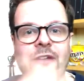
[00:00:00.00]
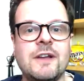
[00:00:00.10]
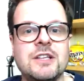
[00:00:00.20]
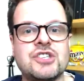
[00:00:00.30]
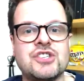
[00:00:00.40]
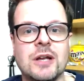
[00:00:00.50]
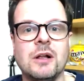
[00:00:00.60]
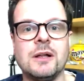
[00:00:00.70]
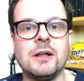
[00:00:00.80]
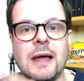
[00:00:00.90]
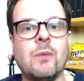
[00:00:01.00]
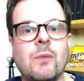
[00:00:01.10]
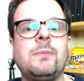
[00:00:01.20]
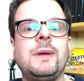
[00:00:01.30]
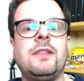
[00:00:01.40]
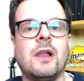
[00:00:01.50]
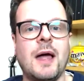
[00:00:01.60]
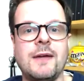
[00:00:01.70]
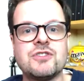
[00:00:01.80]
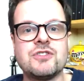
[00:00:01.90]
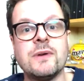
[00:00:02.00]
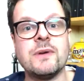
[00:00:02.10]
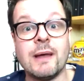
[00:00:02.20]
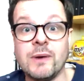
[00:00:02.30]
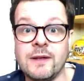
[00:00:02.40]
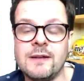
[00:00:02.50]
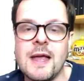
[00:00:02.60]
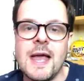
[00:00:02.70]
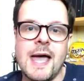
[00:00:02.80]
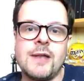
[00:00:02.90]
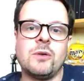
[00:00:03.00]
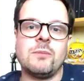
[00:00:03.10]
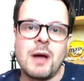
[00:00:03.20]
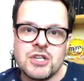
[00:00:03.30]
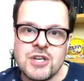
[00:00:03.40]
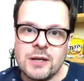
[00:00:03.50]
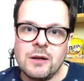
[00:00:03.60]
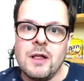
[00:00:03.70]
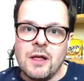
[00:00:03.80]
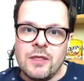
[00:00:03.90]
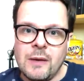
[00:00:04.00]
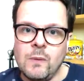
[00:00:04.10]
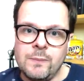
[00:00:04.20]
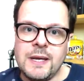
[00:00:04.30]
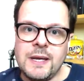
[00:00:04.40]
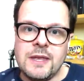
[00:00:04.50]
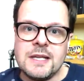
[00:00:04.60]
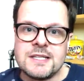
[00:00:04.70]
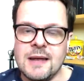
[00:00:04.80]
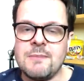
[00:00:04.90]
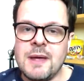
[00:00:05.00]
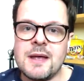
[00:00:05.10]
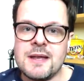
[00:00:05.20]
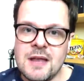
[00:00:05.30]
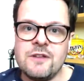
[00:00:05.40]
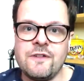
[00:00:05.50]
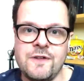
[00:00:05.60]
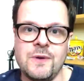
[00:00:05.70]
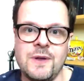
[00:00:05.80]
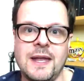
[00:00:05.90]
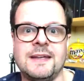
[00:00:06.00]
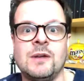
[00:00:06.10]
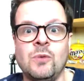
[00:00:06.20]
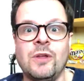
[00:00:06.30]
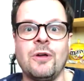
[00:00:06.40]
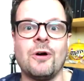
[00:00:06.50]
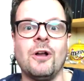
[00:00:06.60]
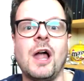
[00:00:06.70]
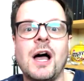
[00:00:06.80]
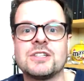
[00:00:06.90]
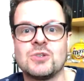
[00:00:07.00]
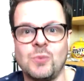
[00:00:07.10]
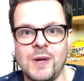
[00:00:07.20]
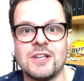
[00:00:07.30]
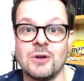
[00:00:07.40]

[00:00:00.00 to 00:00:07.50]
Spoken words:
Evelyn's channel. There will be the live stream that we did. And on my channel, there will be the 10-minute interview that I did with her last week.